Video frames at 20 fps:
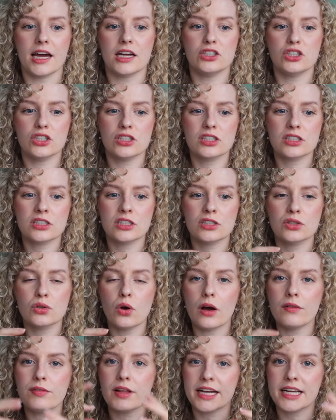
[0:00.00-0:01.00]
just sort
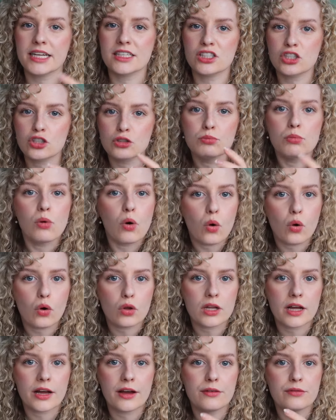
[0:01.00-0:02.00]
of like a
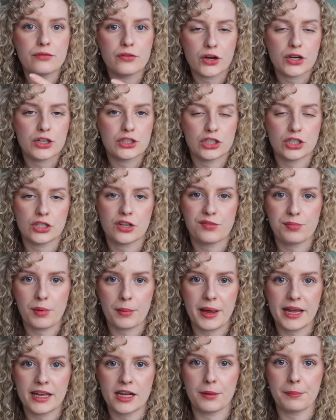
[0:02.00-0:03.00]
smaller version of my
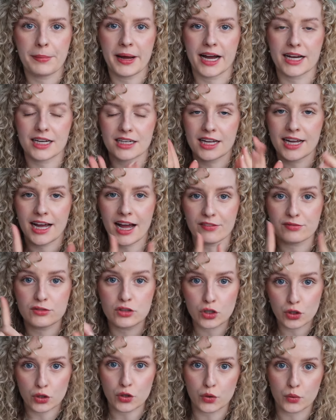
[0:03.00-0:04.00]
makeup bag, and I have
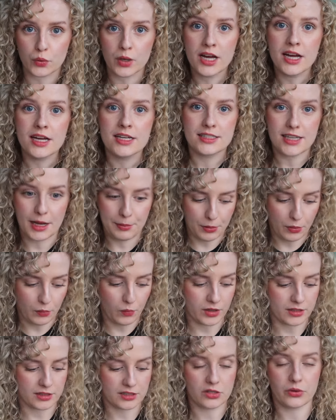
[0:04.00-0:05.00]
two separate
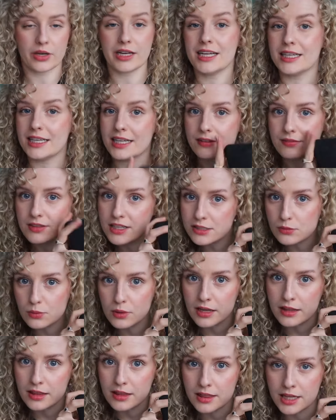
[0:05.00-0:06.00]
ones, so I can leave this one
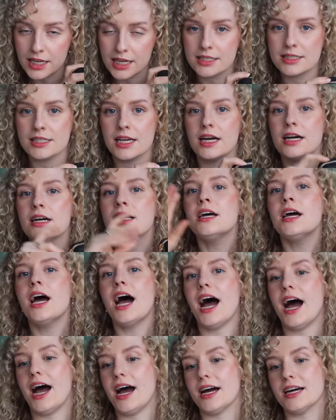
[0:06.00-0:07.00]
at the theatre
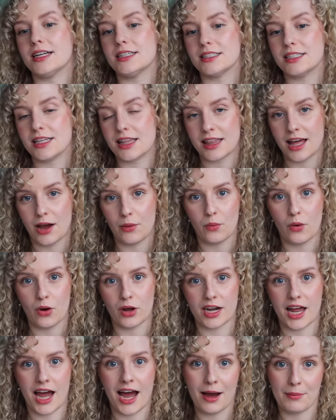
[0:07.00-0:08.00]
and that
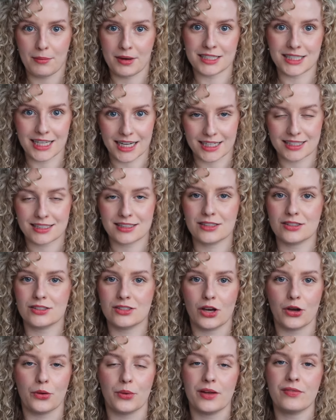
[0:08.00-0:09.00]
one at my digs.
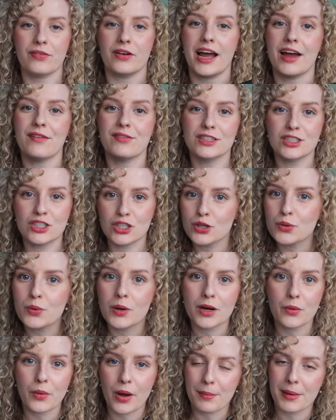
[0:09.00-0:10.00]
So if I ever do
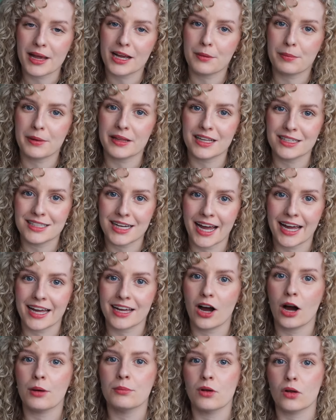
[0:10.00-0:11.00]
want to wear makeup in the day,
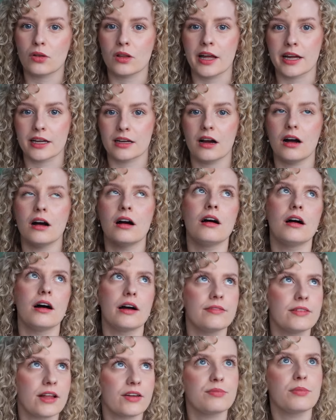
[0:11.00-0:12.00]
I'm not like, oh,
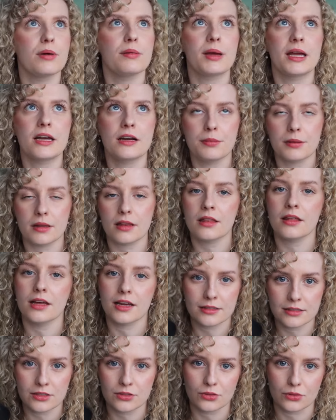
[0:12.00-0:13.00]
I've left my makeup at the
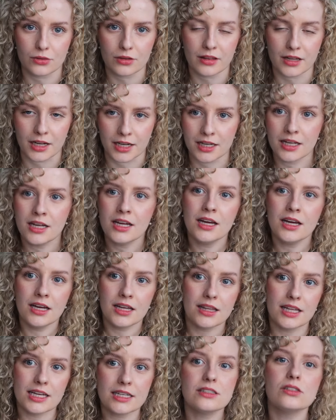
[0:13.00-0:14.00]
theatre sort of thing.
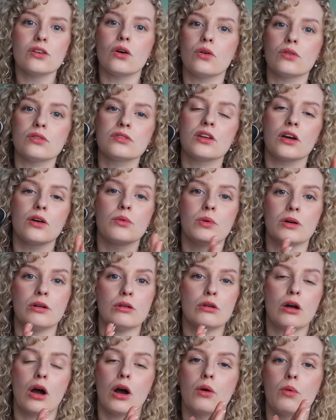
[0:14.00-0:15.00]
This also will
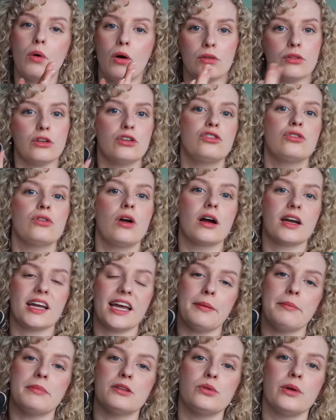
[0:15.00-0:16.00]
go on the truck
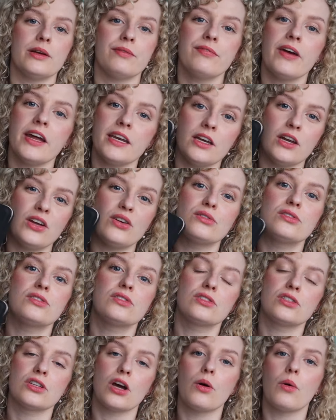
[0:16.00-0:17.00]
in between venues,
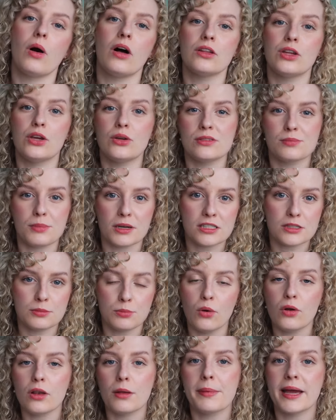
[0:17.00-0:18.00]
so I'll use my
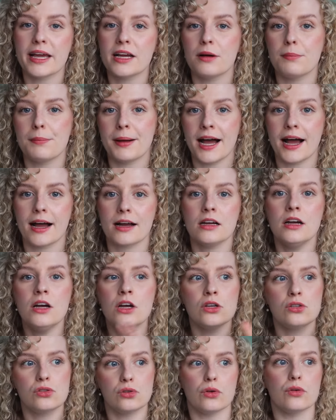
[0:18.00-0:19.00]
smaller makeup bag
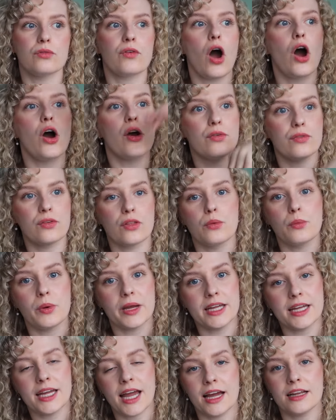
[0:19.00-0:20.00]
sort of over the
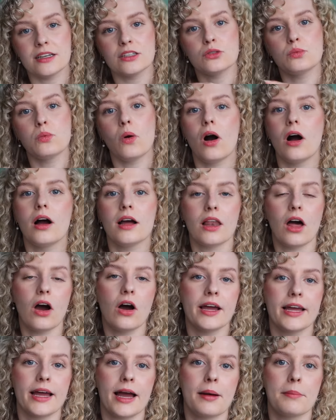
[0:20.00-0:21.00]
weekend while
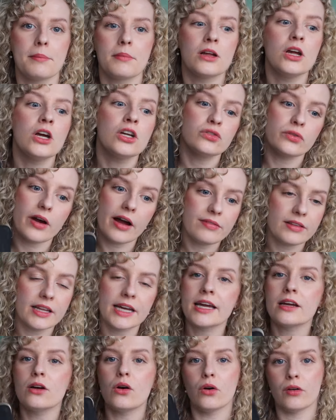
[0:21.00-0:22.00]
I am
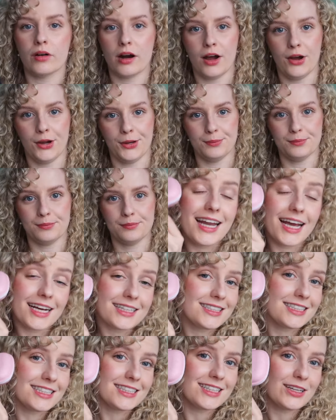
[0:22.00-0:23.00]
travelling or at home.
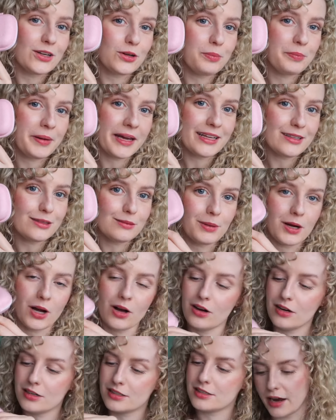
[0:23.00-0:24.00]
Next, this little pill
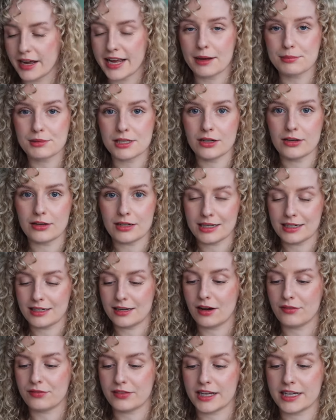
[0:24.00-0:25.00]
box. I absolutely
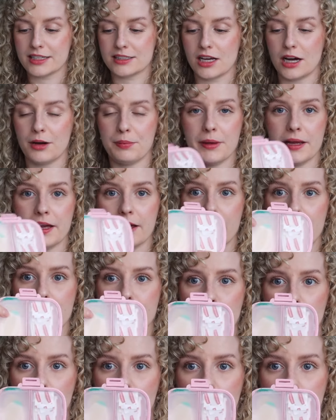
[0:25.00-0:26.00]
love this. Up here I've
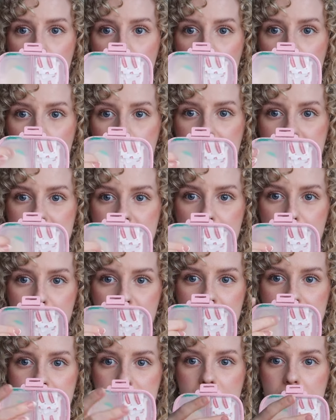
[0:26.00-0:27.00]
got blister
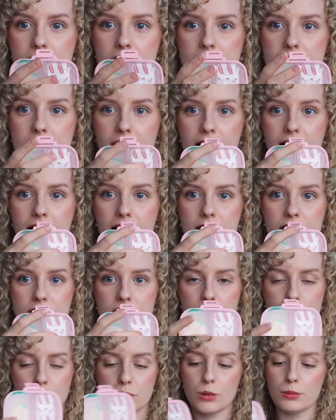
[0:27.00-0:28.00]
plasters and
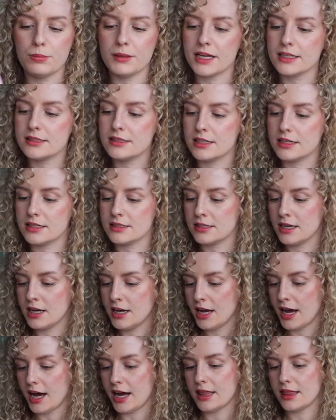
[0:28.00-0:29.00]
normal plasters,
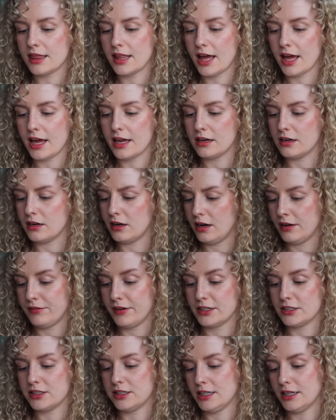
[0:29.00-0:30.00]
and then I've
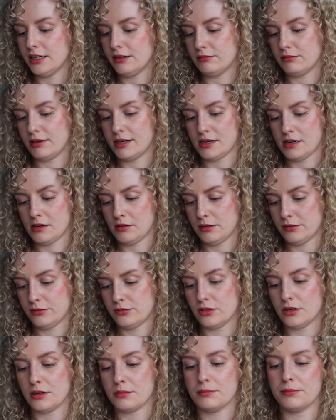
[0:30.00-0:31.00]
actually run out of
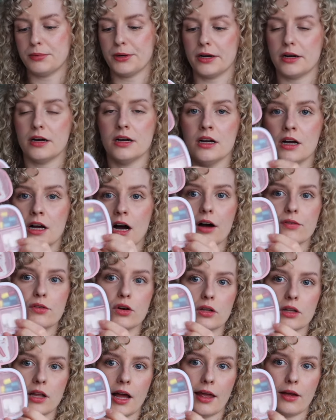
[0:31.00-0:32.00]
some, but I've
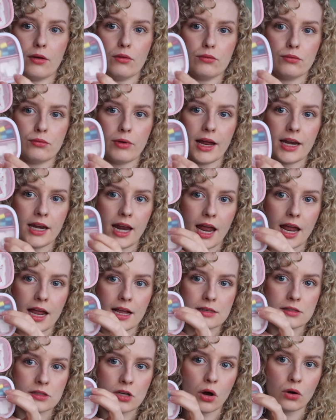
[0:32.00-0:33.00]
got like
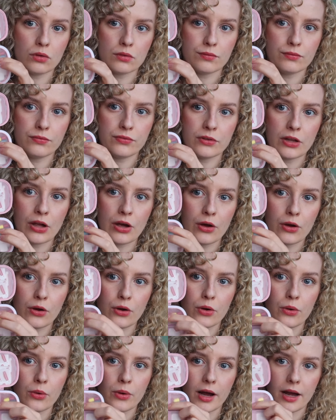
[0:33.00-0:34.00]
Rennies, cold and
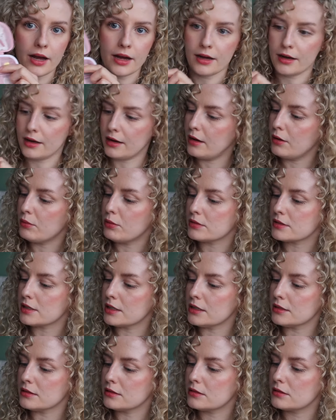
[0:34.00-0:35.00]
flu, what's
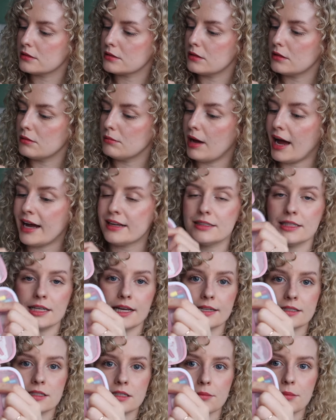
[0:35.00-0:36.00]
this,
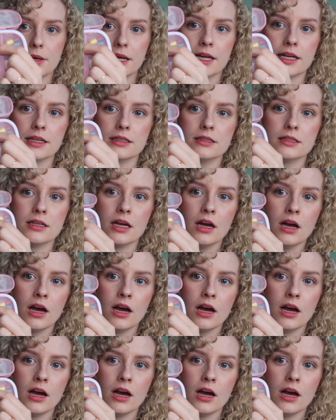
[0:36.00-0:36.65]
antihistamines,